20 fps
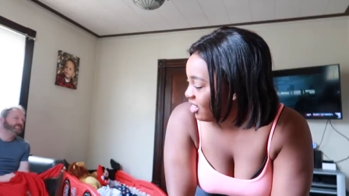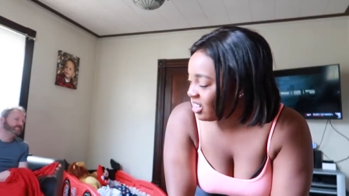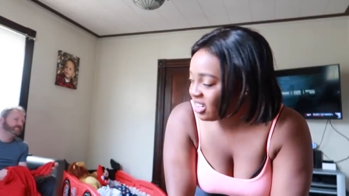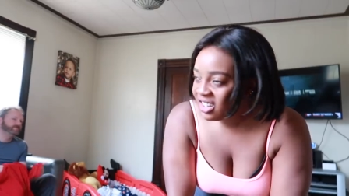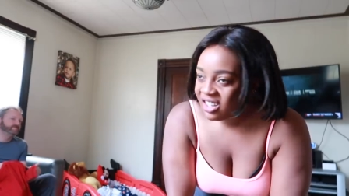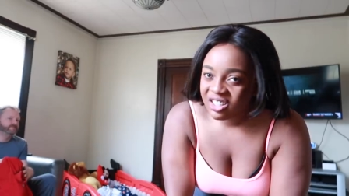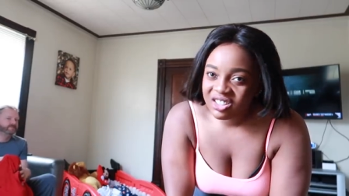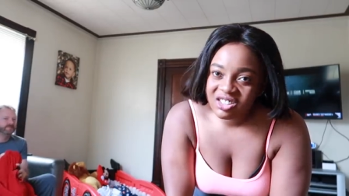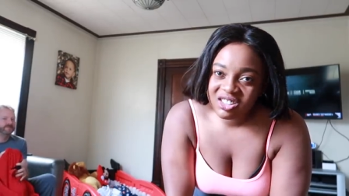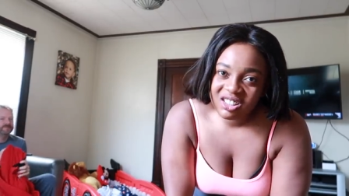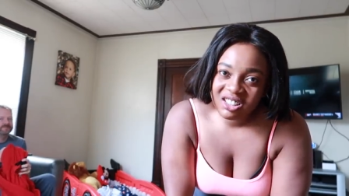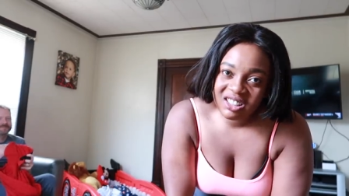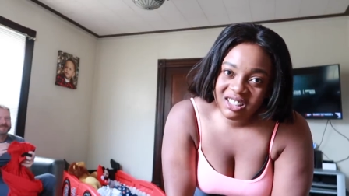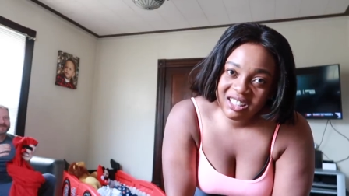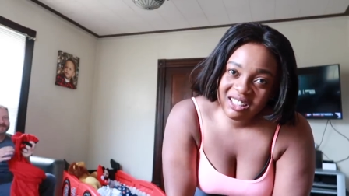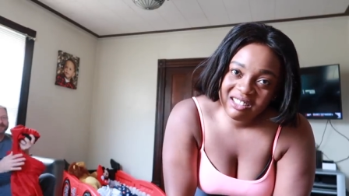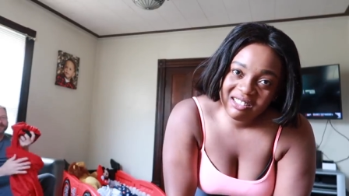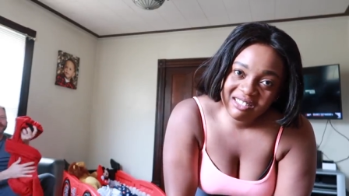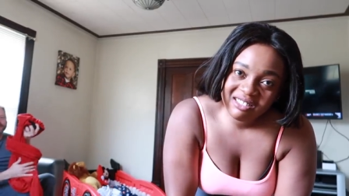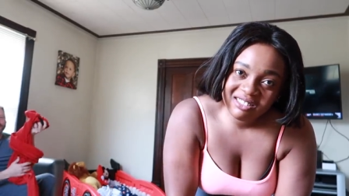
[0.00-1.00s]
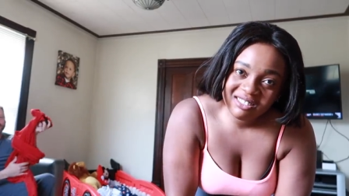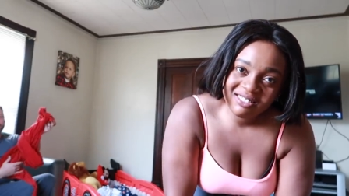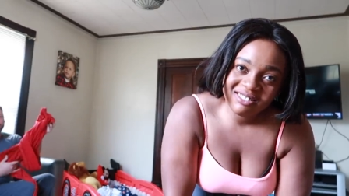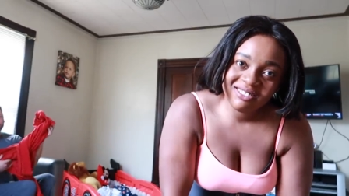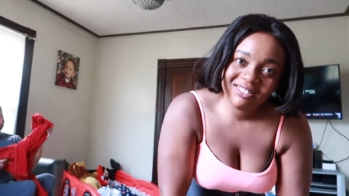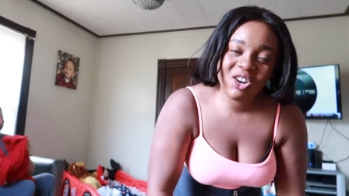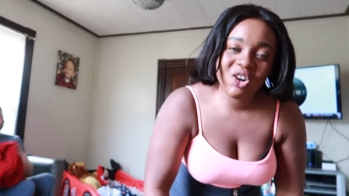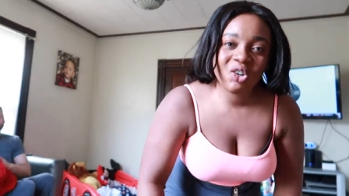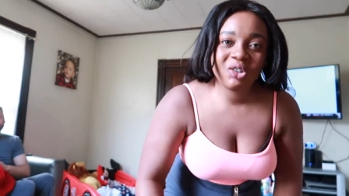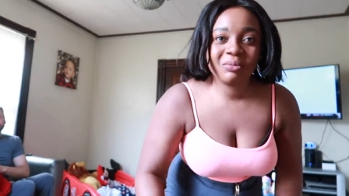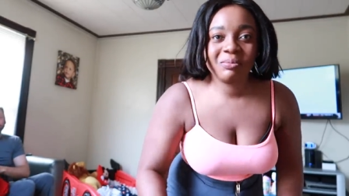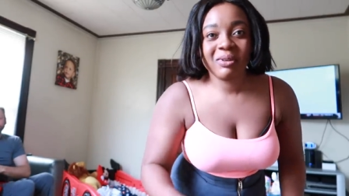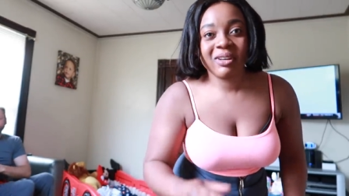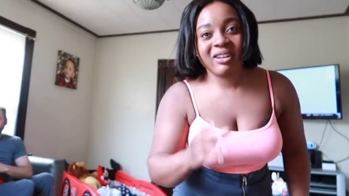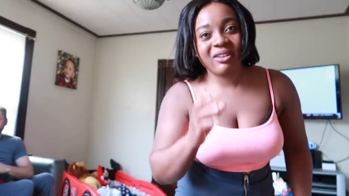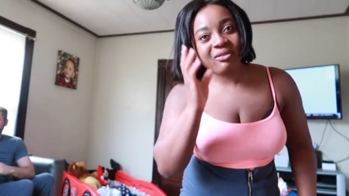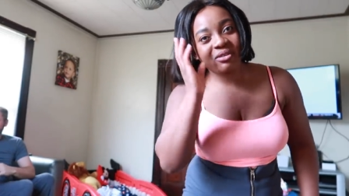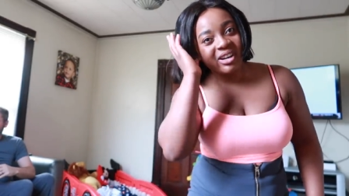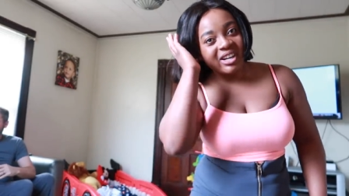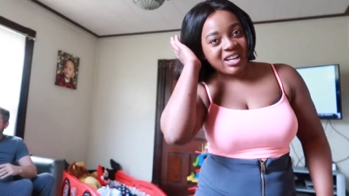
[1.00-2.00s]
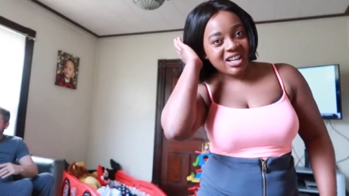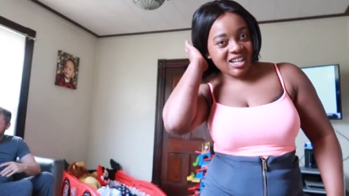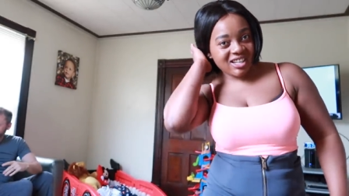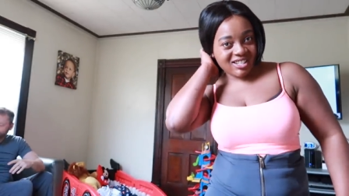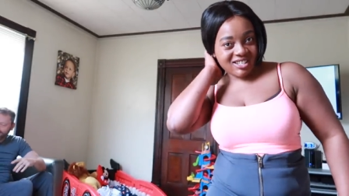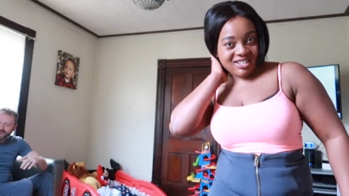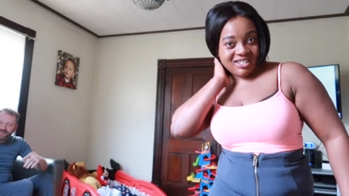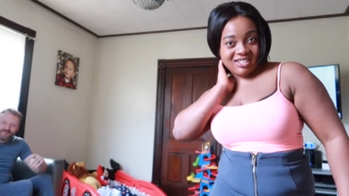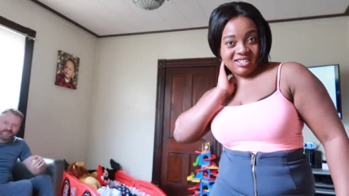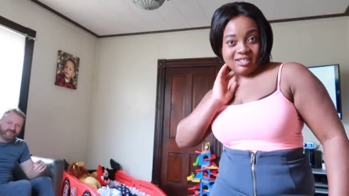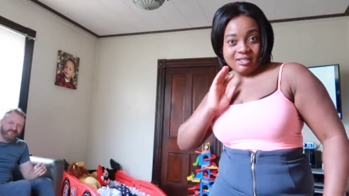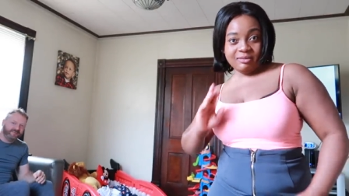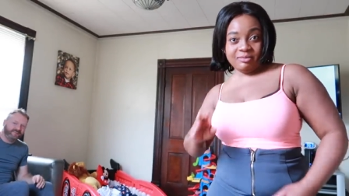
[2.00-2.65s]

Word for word: Right? That's where, you know, caught me red-handed.